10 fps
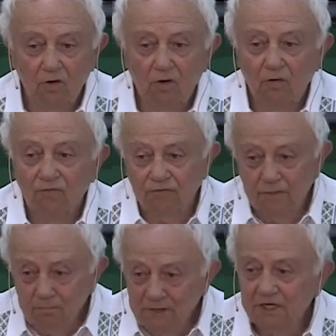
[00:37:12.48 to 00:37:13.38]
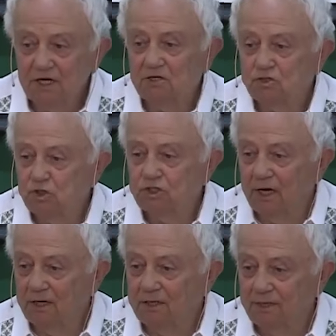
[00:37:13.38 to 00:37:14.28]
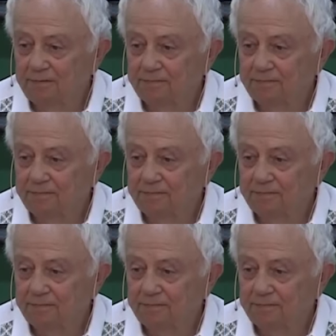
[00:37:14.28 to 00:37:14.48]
of the medical society.